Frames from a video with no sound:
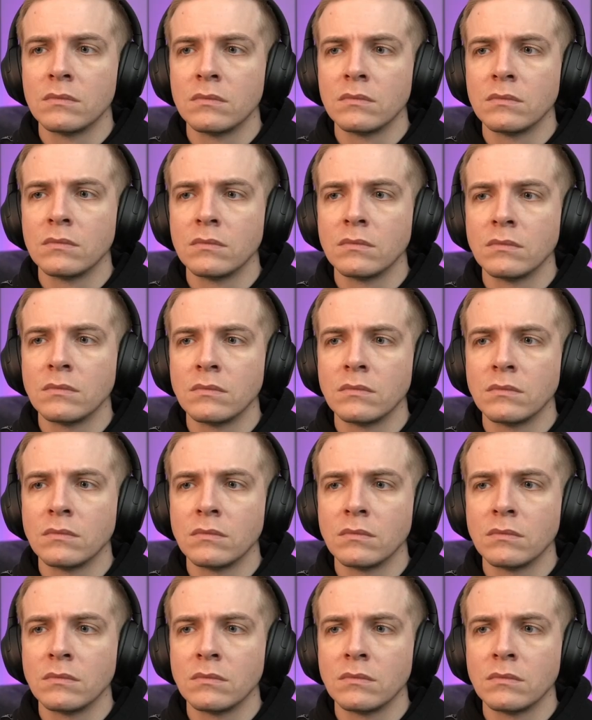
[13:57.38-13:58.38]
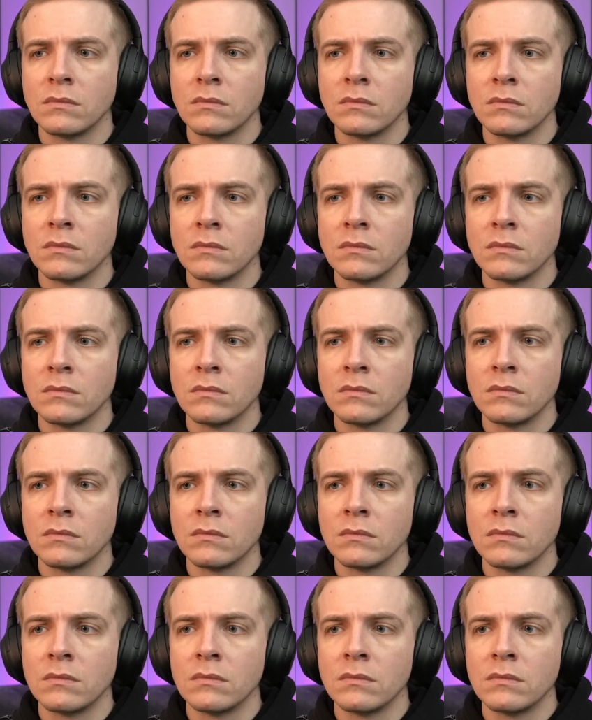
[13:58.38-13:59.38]

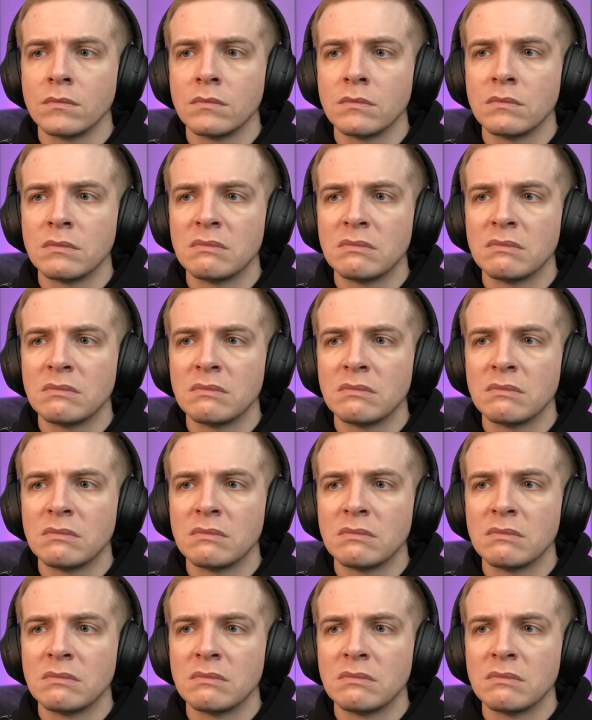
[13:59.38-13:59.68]
(no one is talking)